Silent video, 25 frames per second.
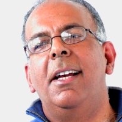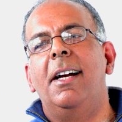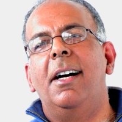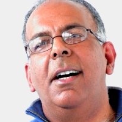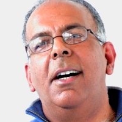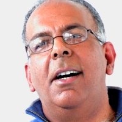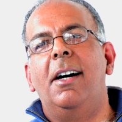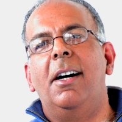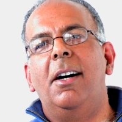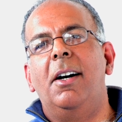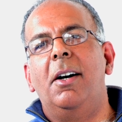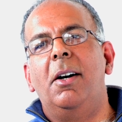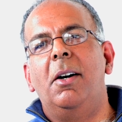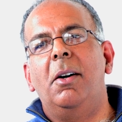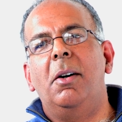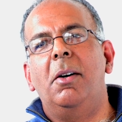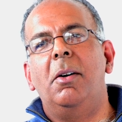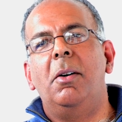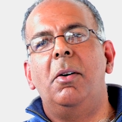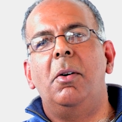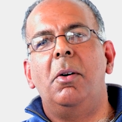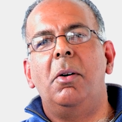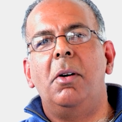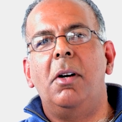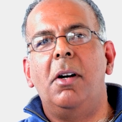
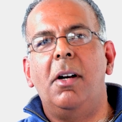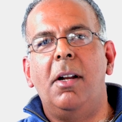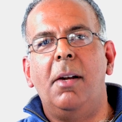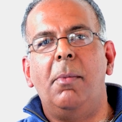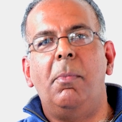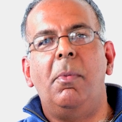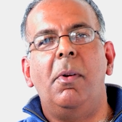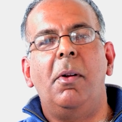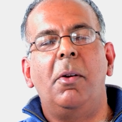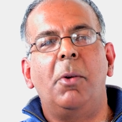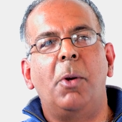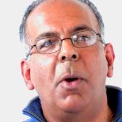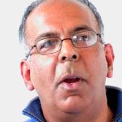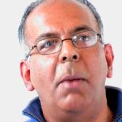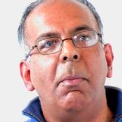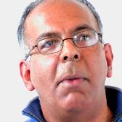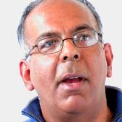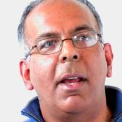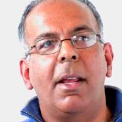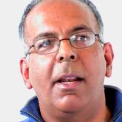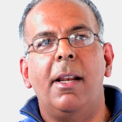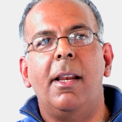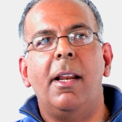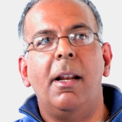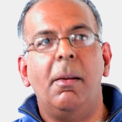Going
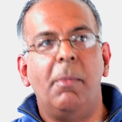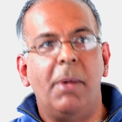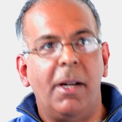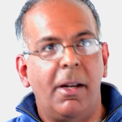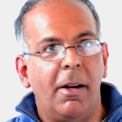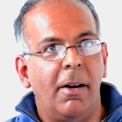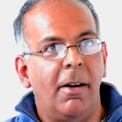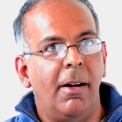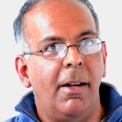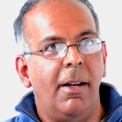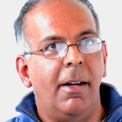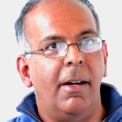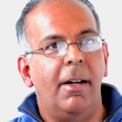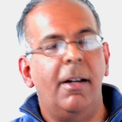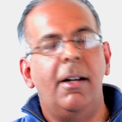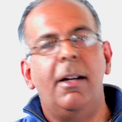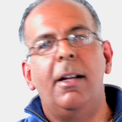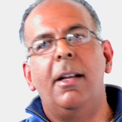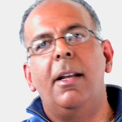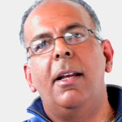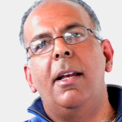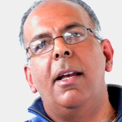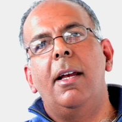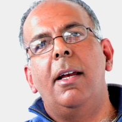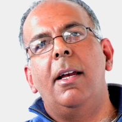back a little bit earlier,
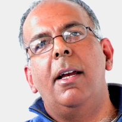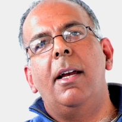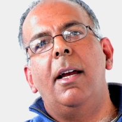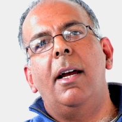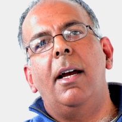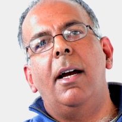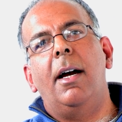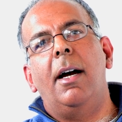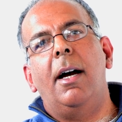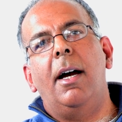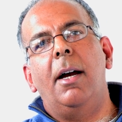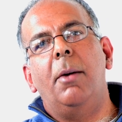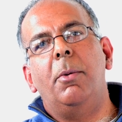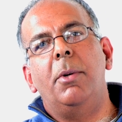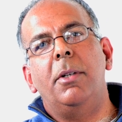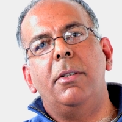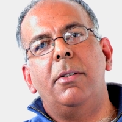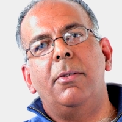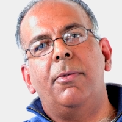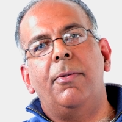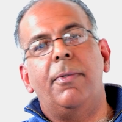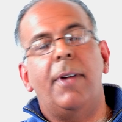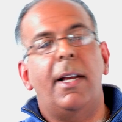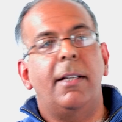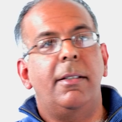I
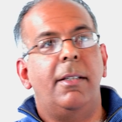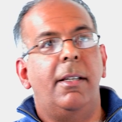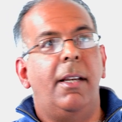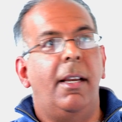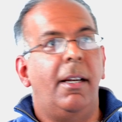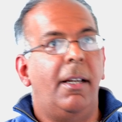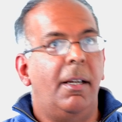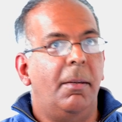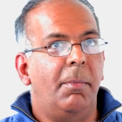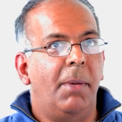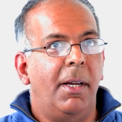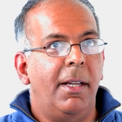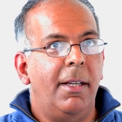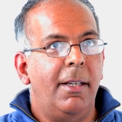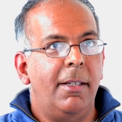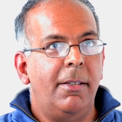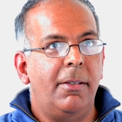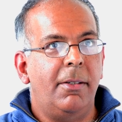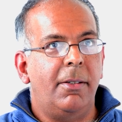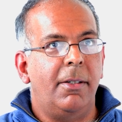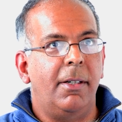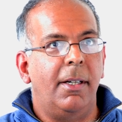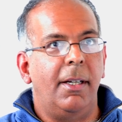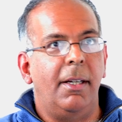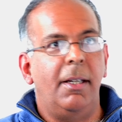was fascinated by
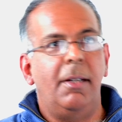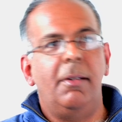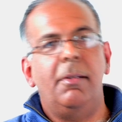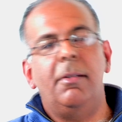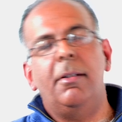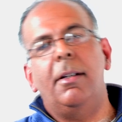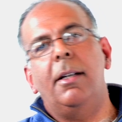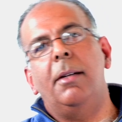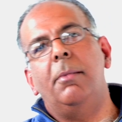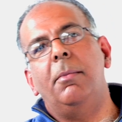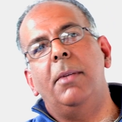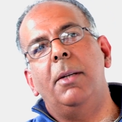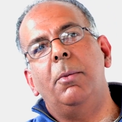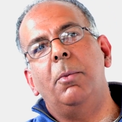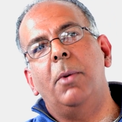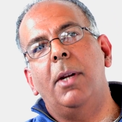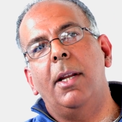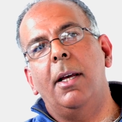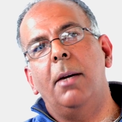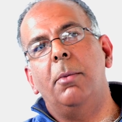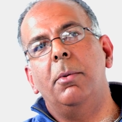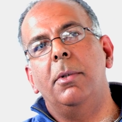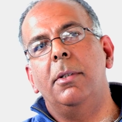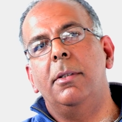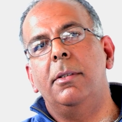history. I mean, when
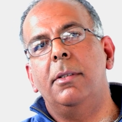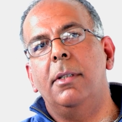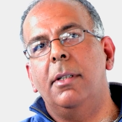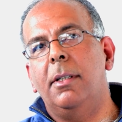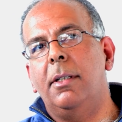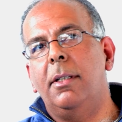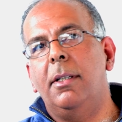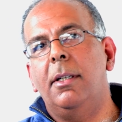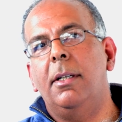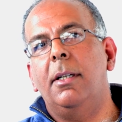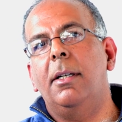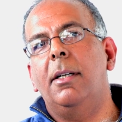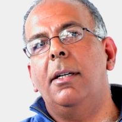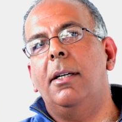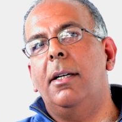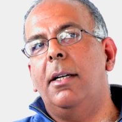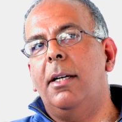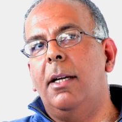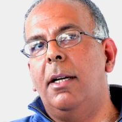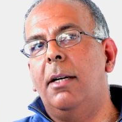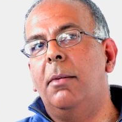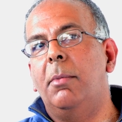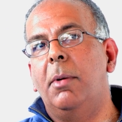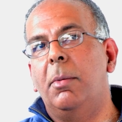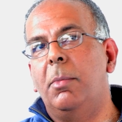I
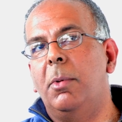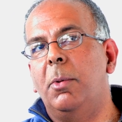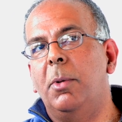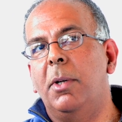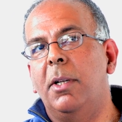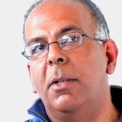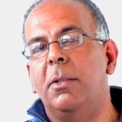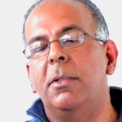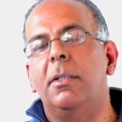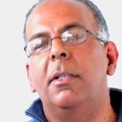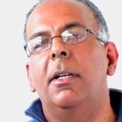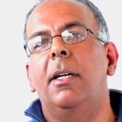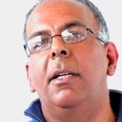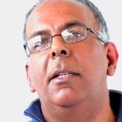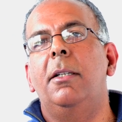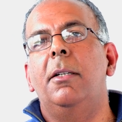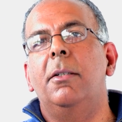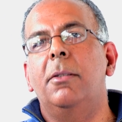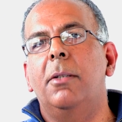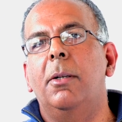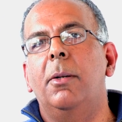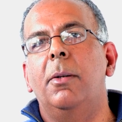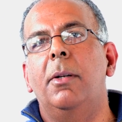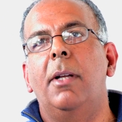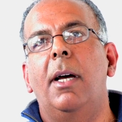remember when I was 9
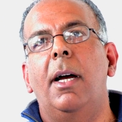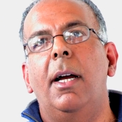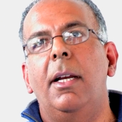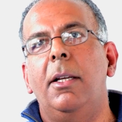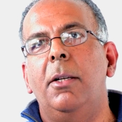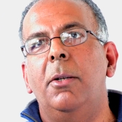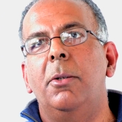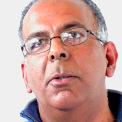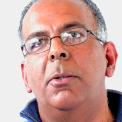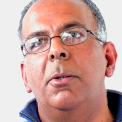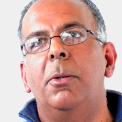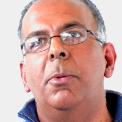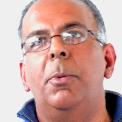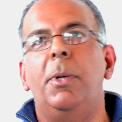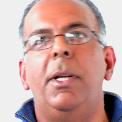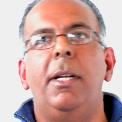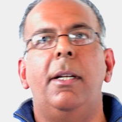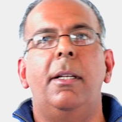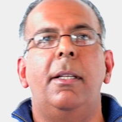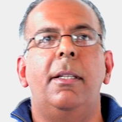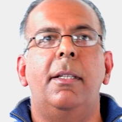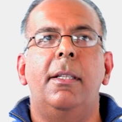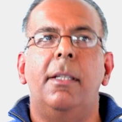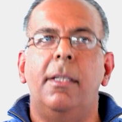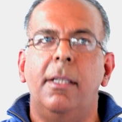years old, I used to
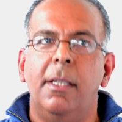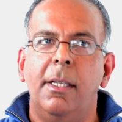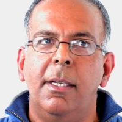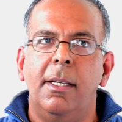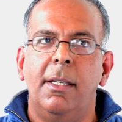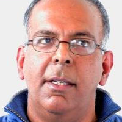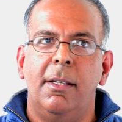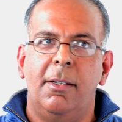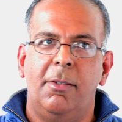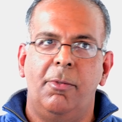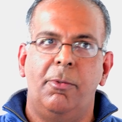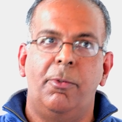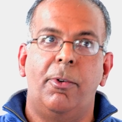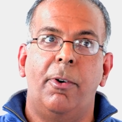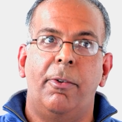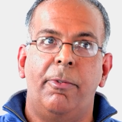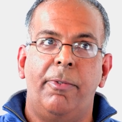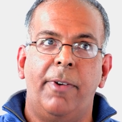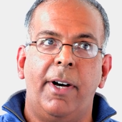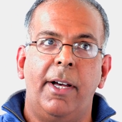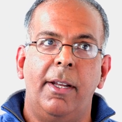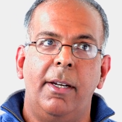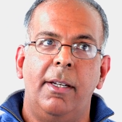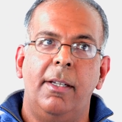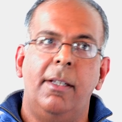read for
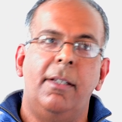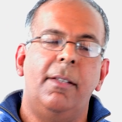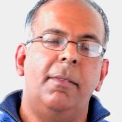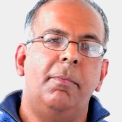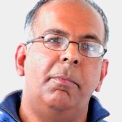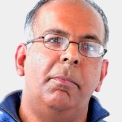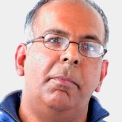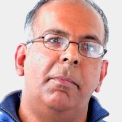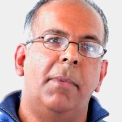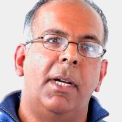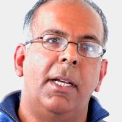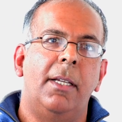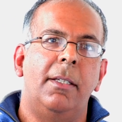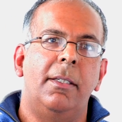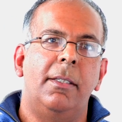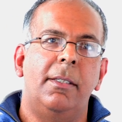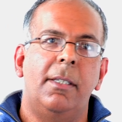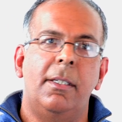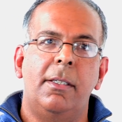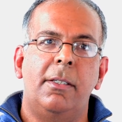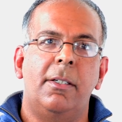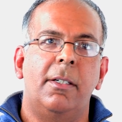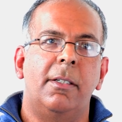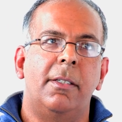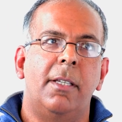fun my
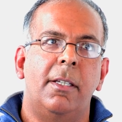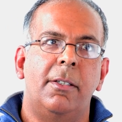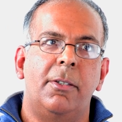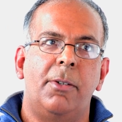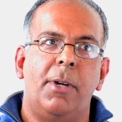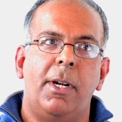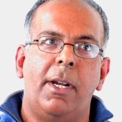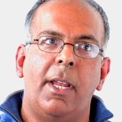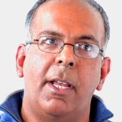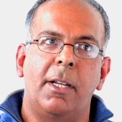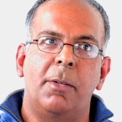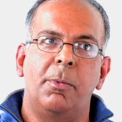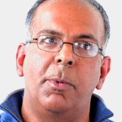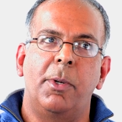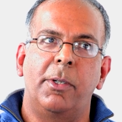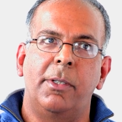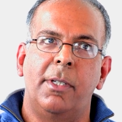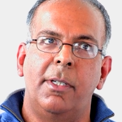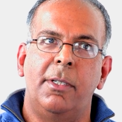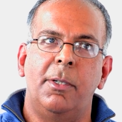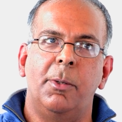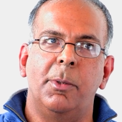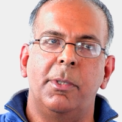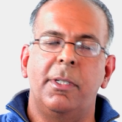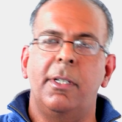sister's history textbooks,
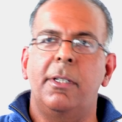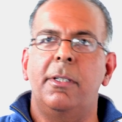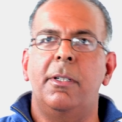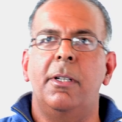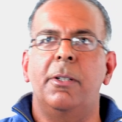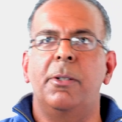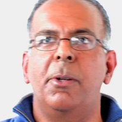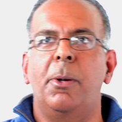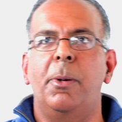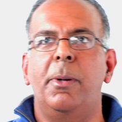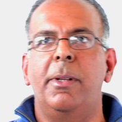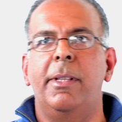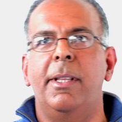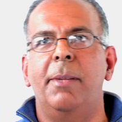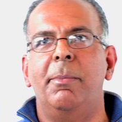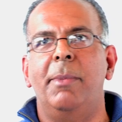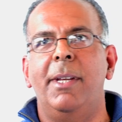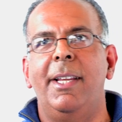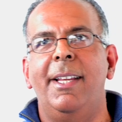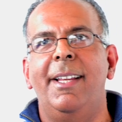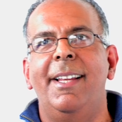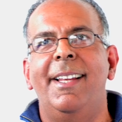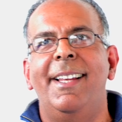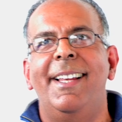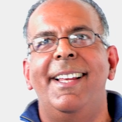and she was 6 years older than
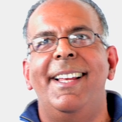me.